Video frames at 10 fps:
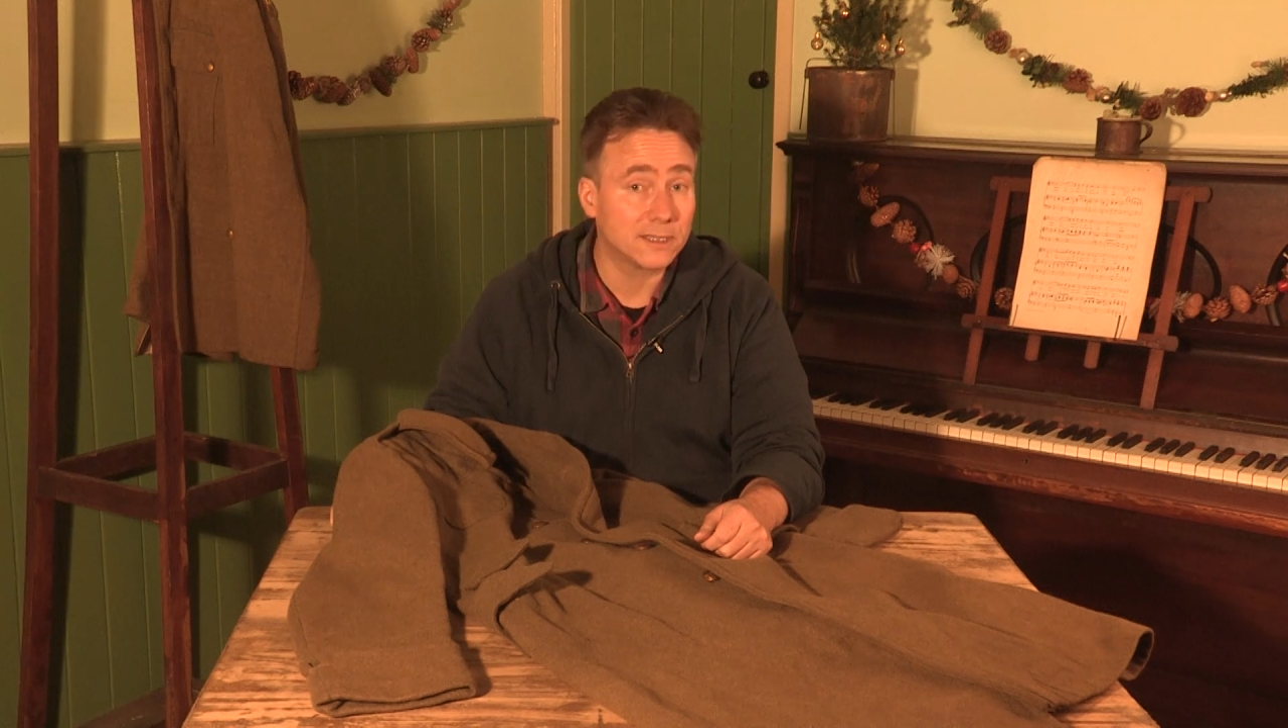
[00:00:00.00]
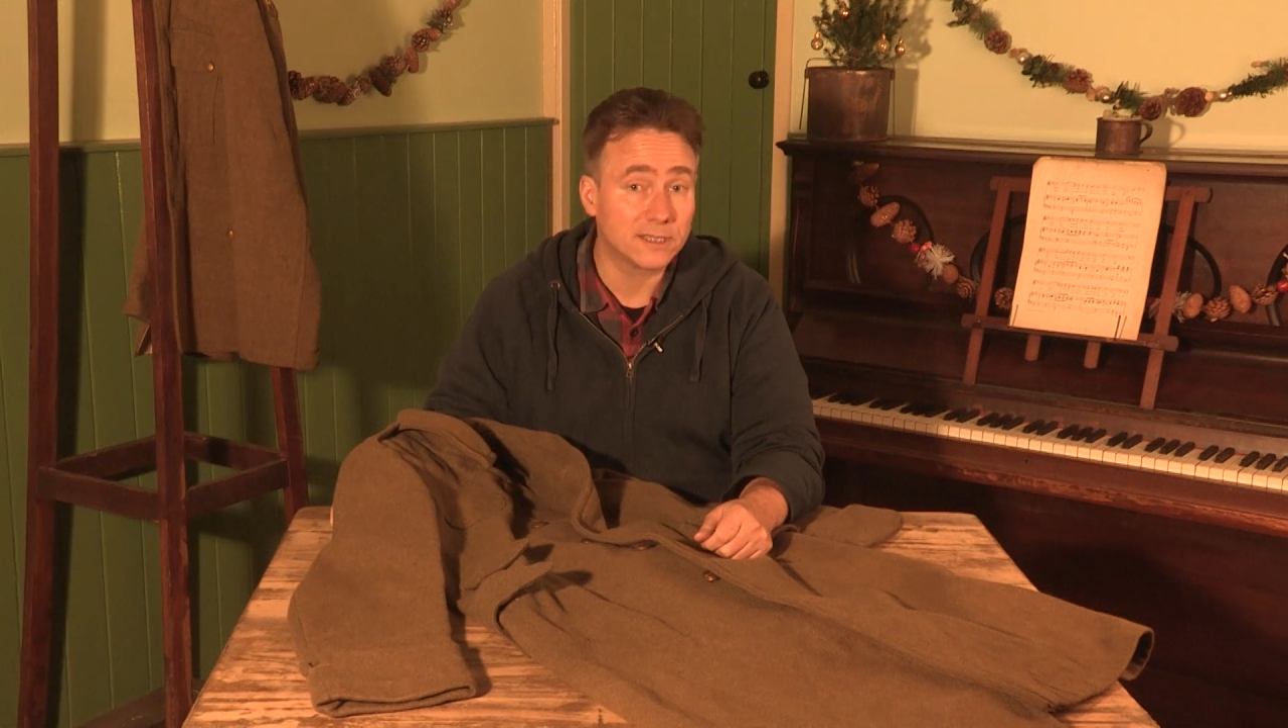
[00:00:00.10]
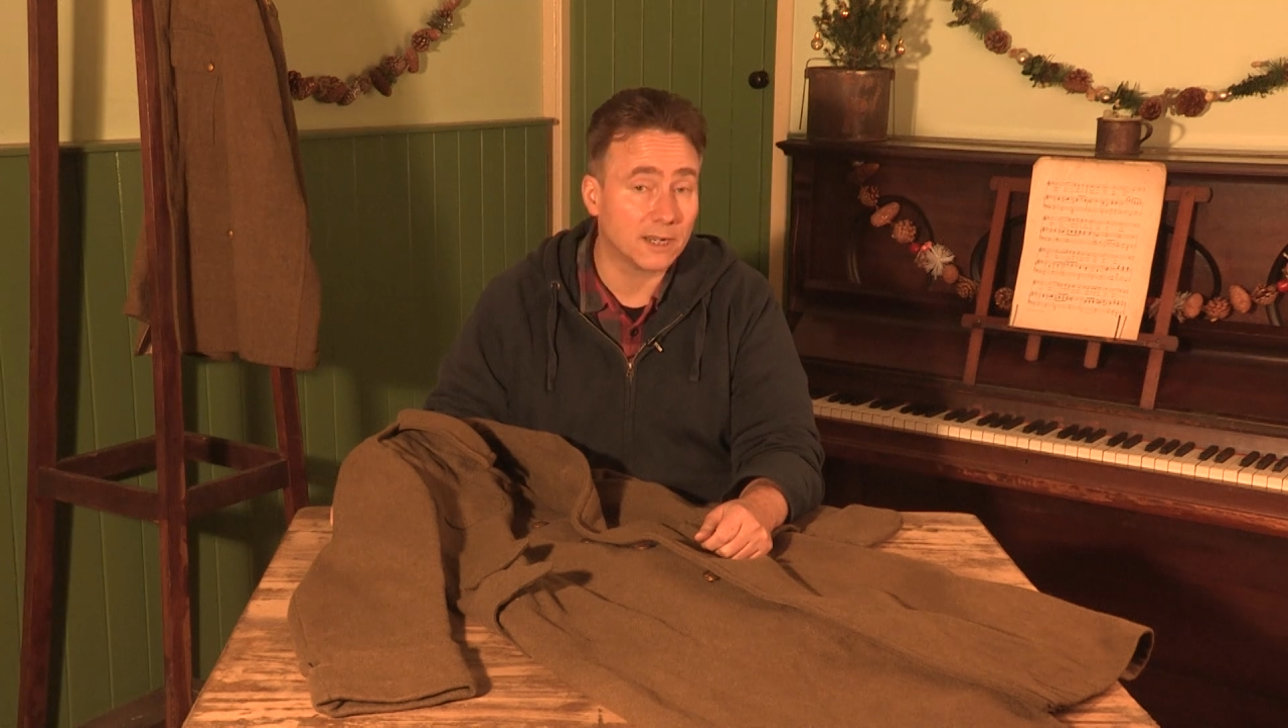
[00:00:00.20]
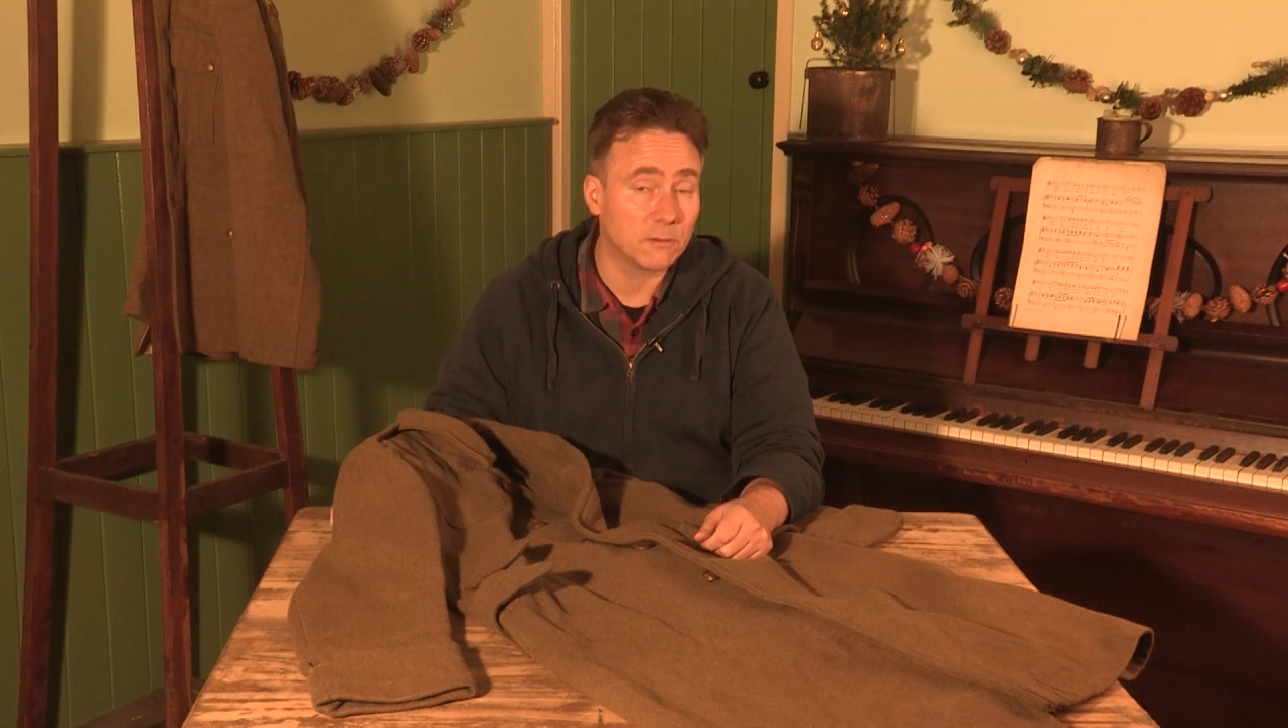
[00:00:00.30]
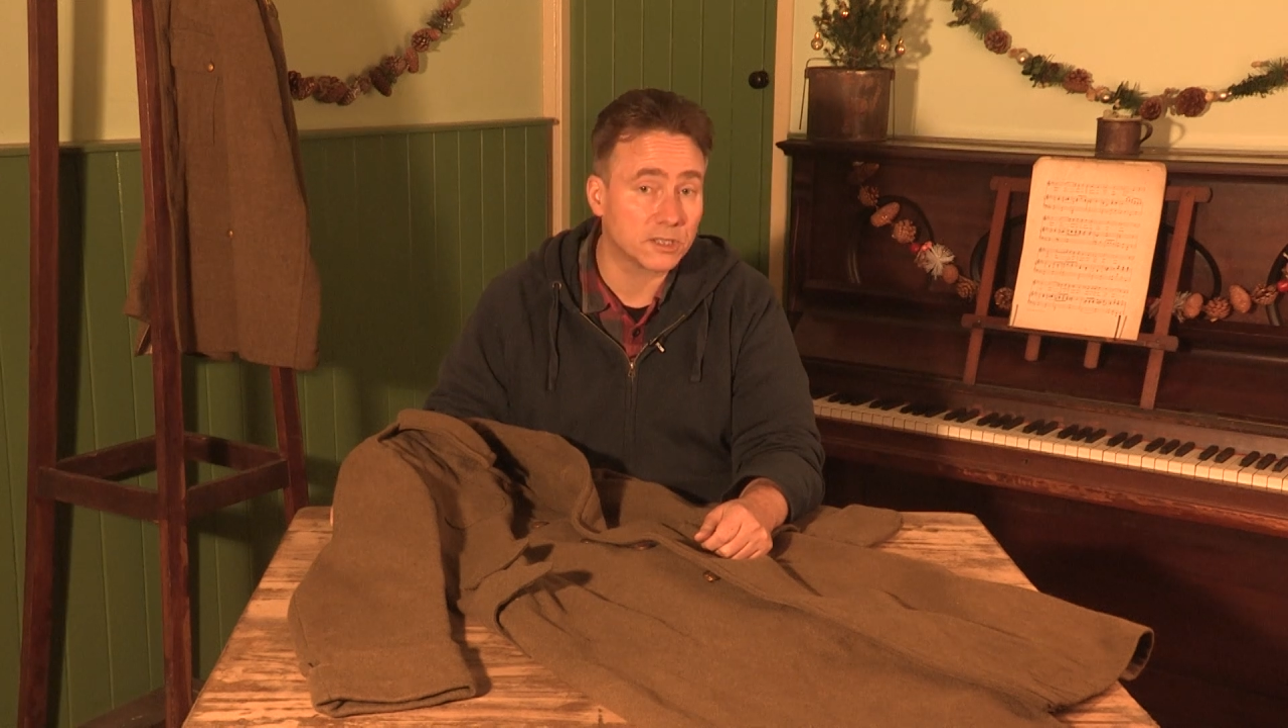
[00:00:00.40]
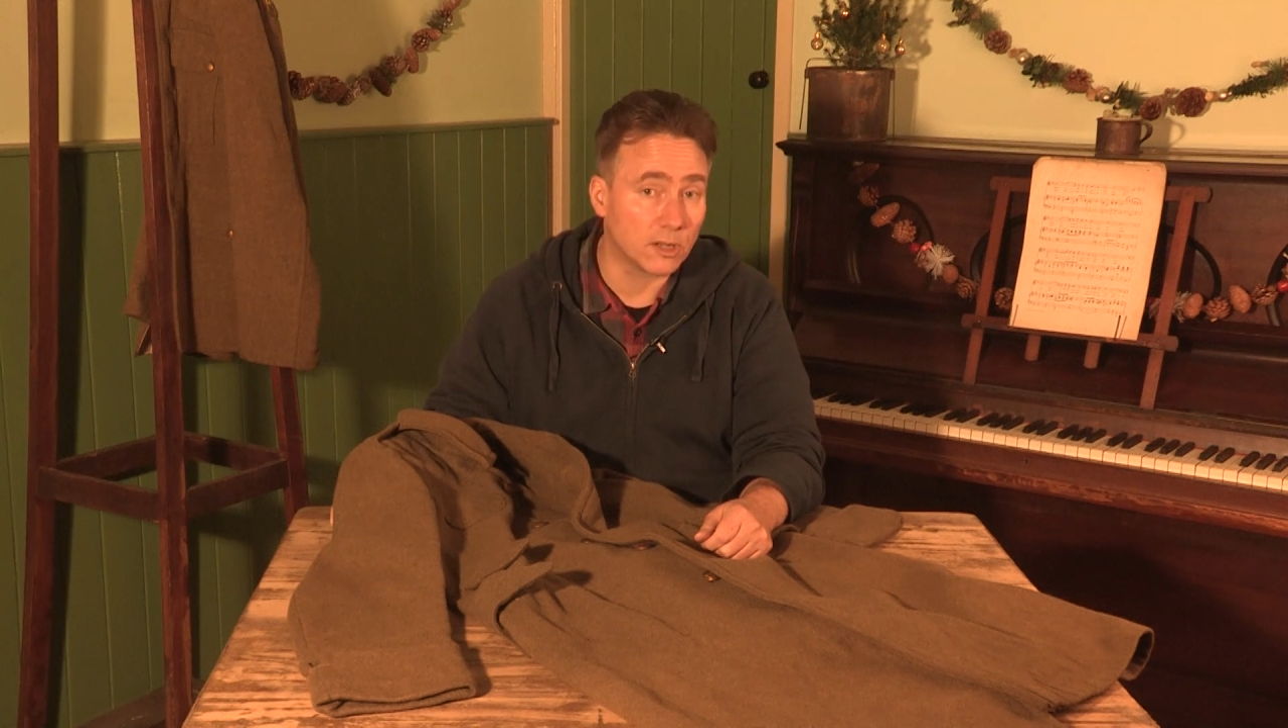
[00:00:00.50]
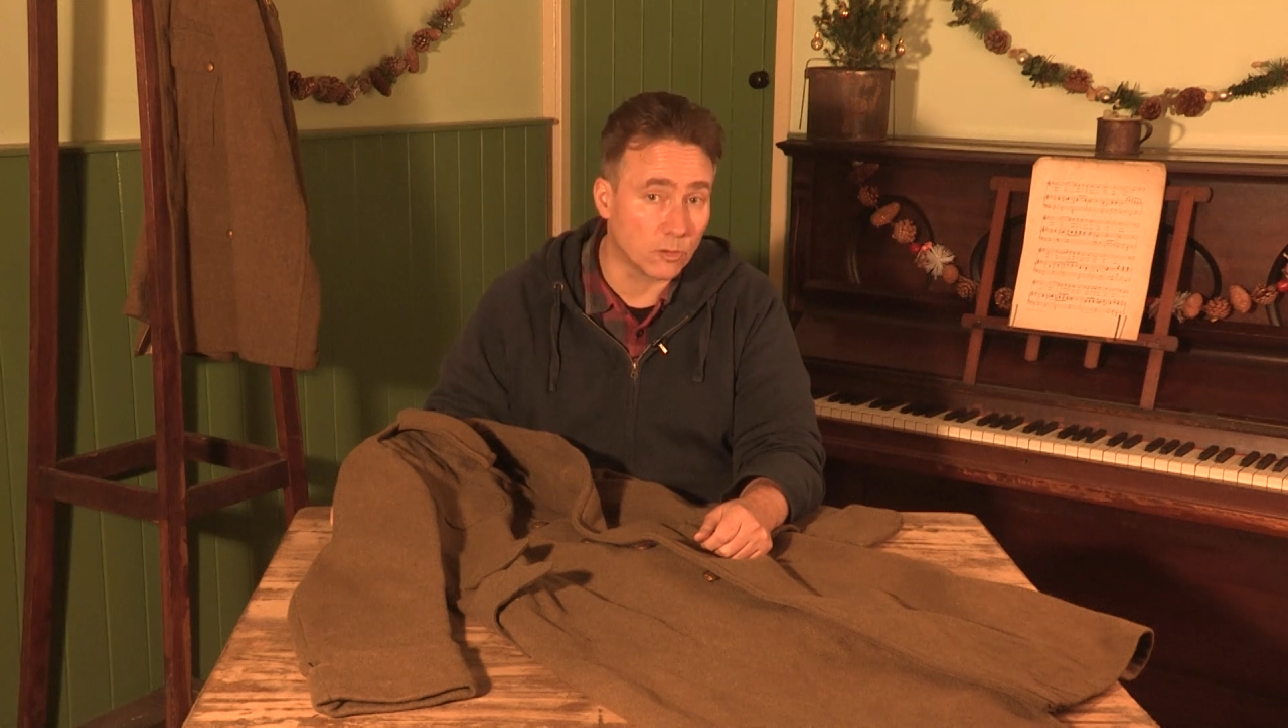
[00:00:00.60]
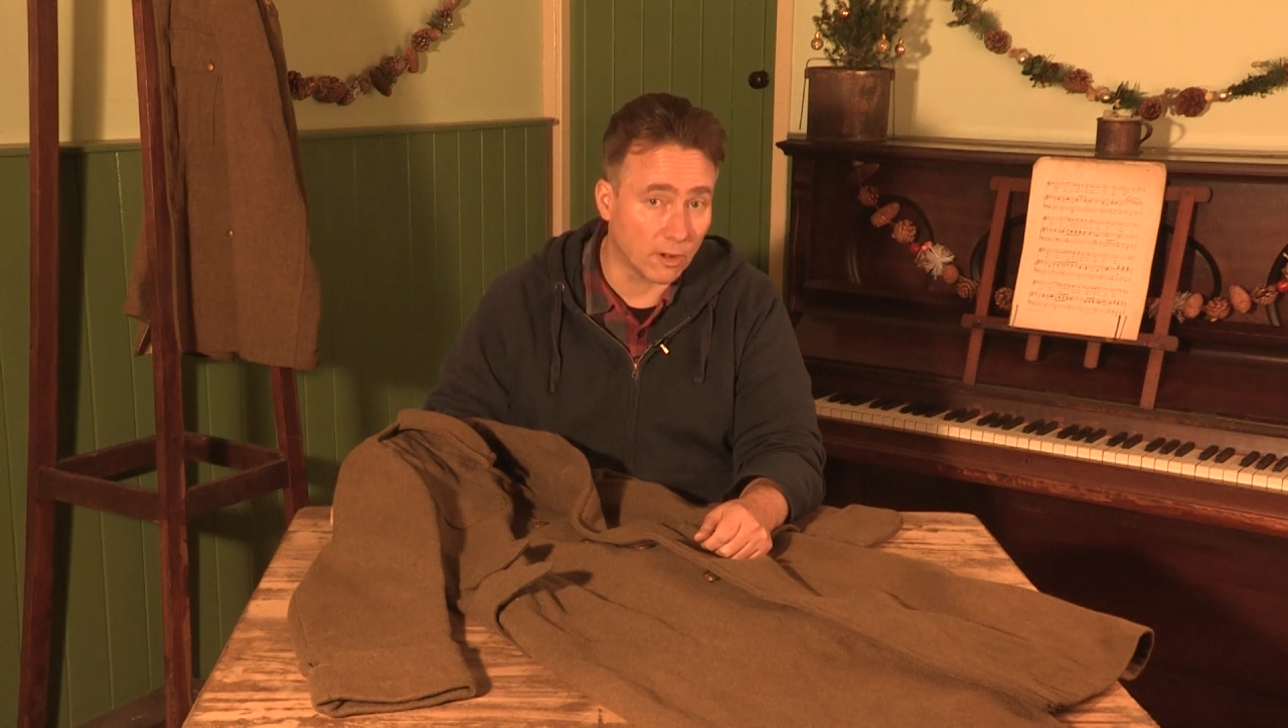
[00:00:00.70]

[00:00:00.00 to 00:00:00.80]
until it was sold